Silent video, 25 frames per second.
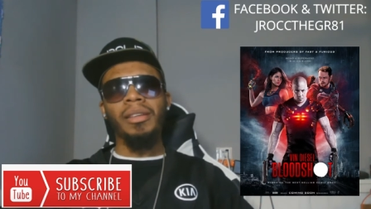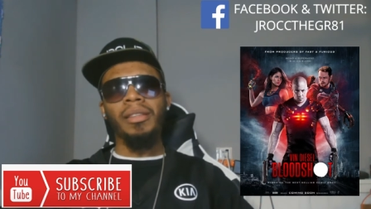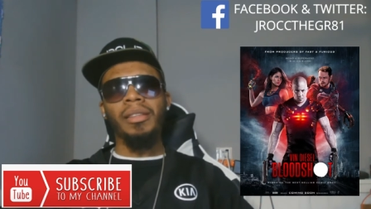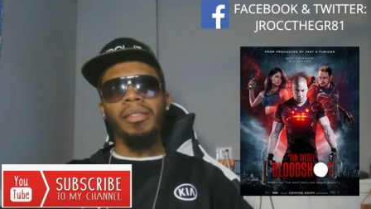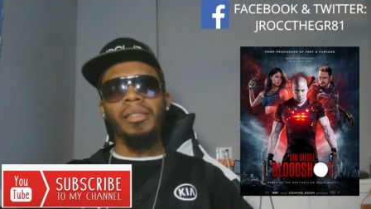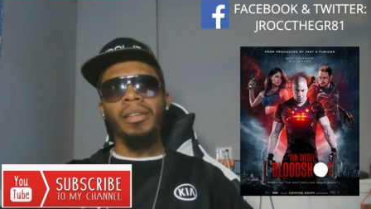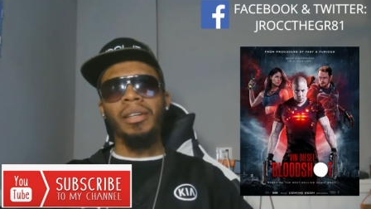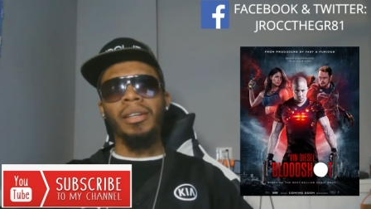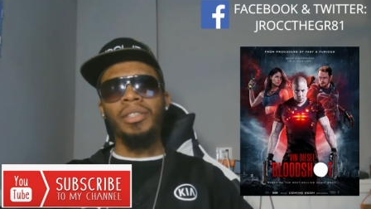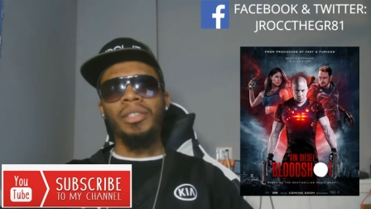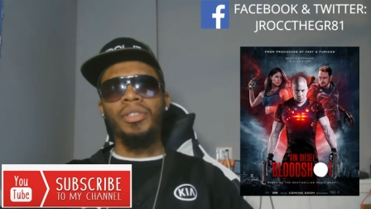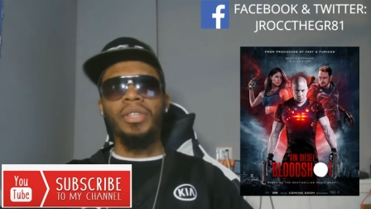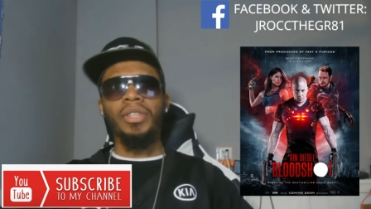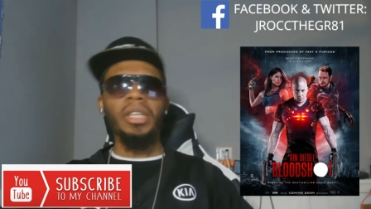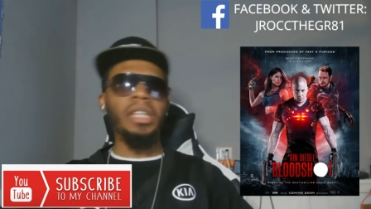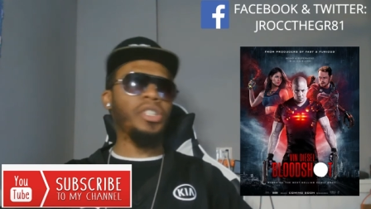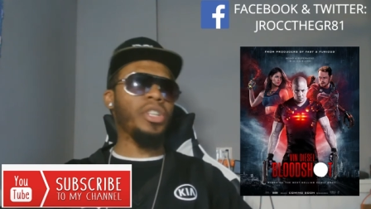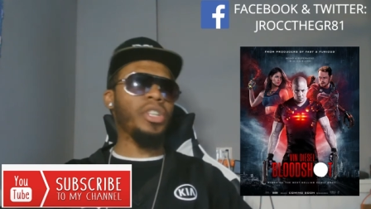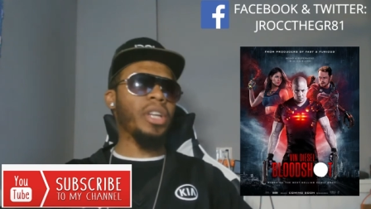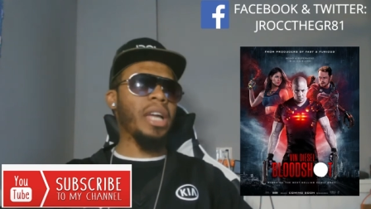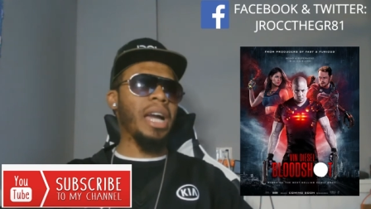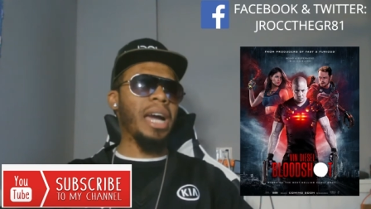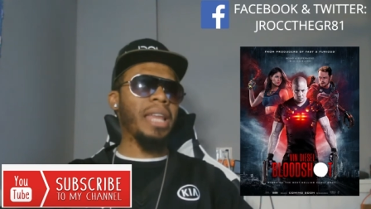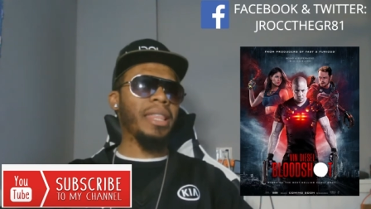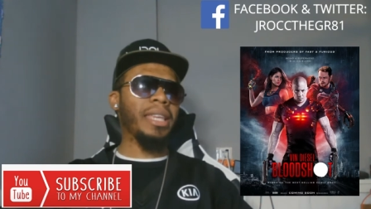the
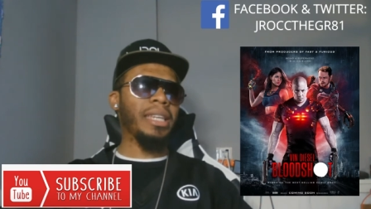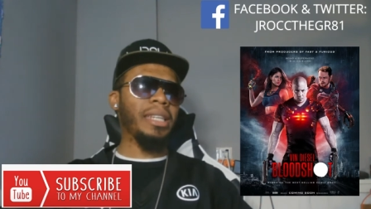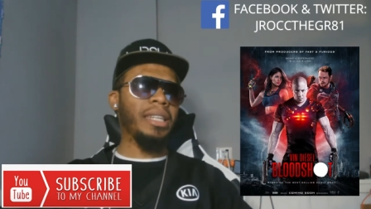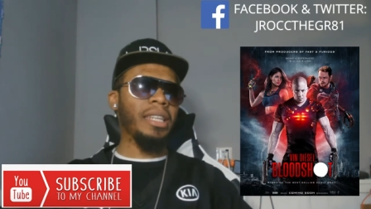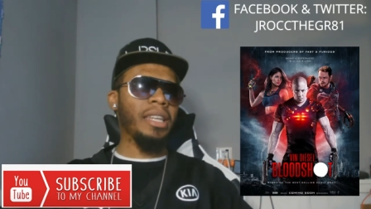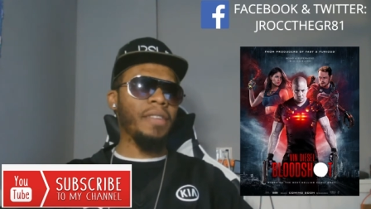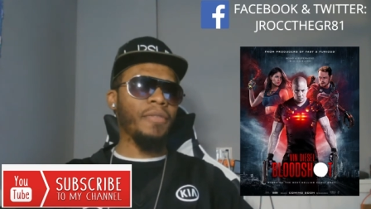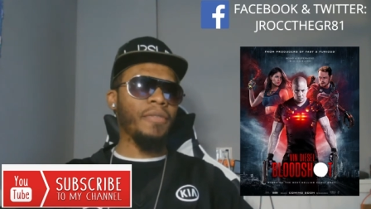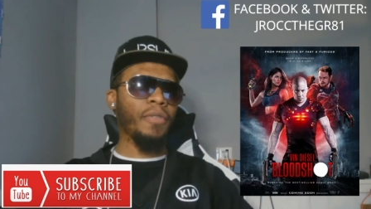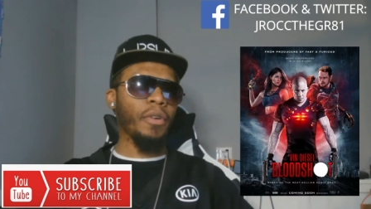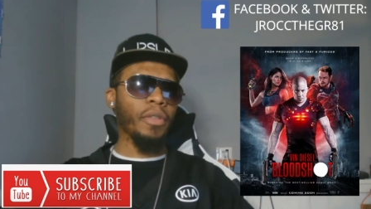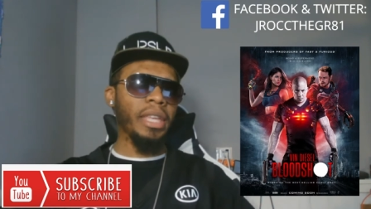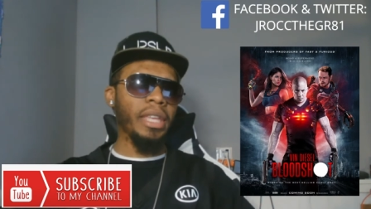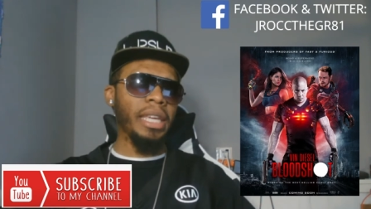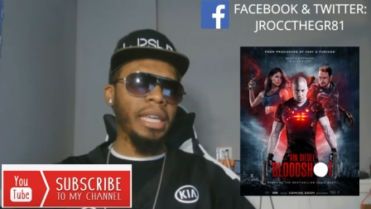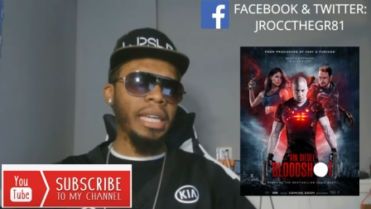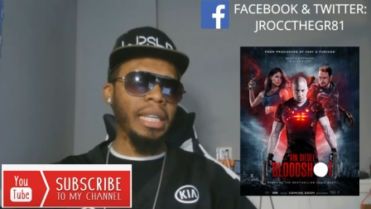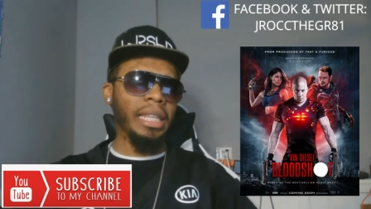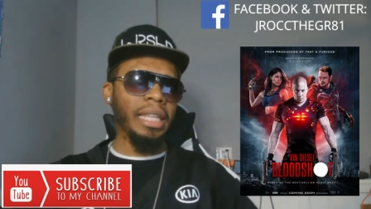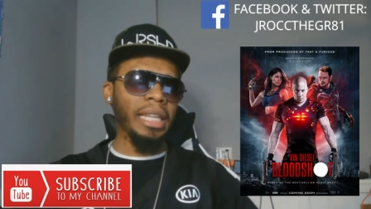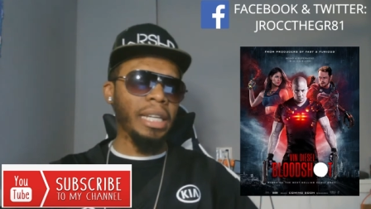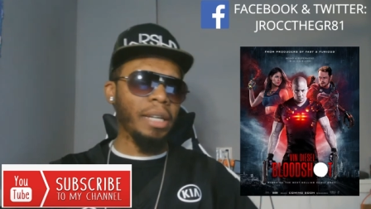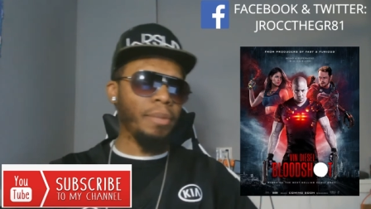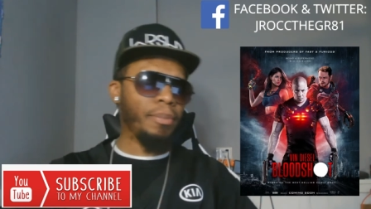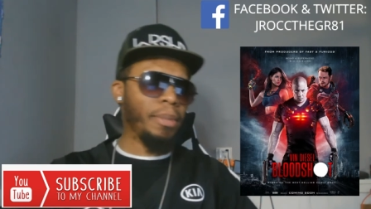CGI they did for the
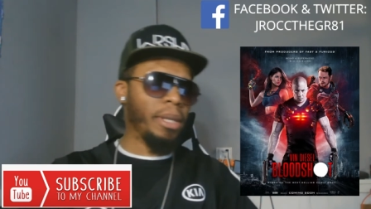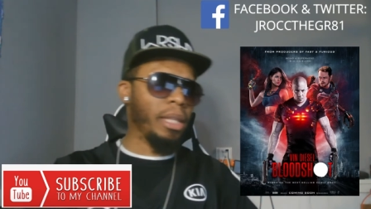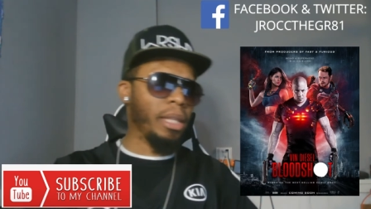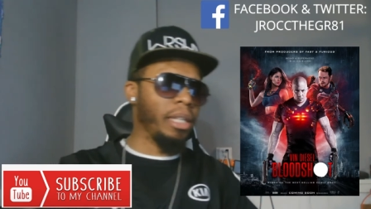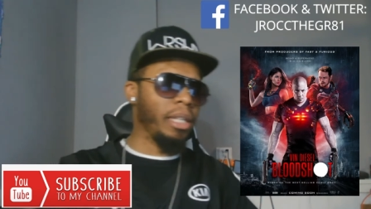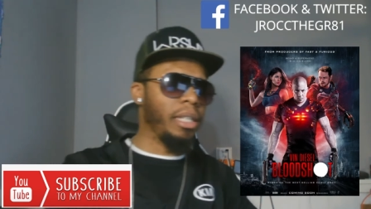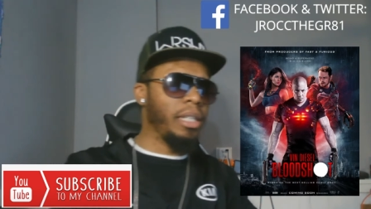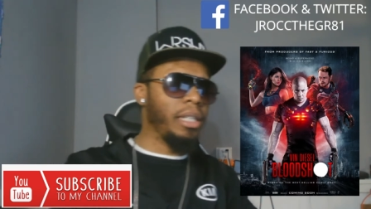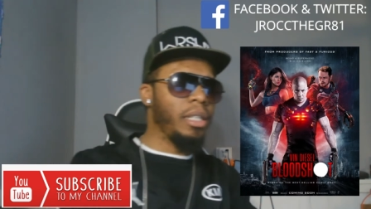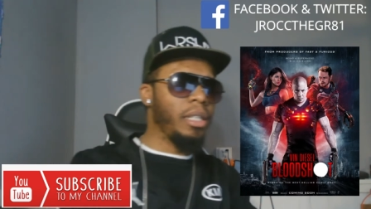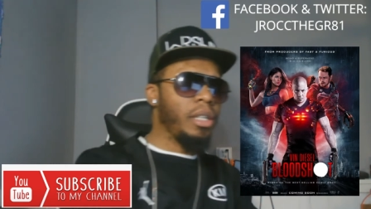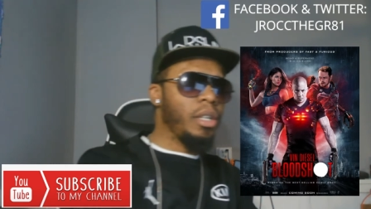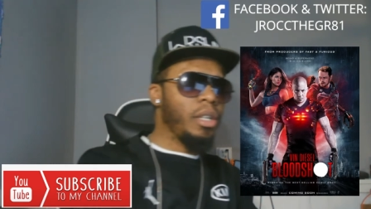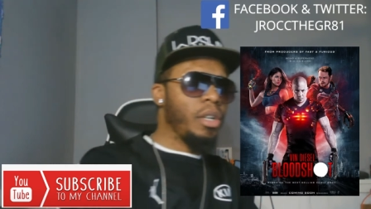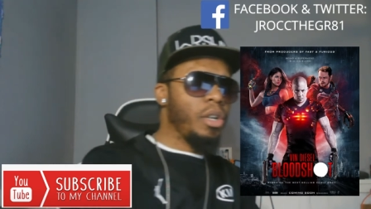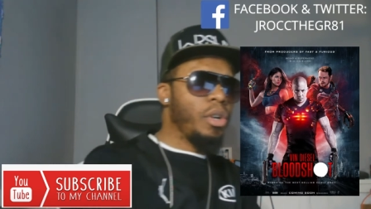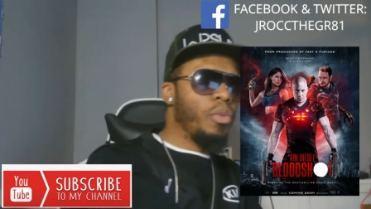healing ability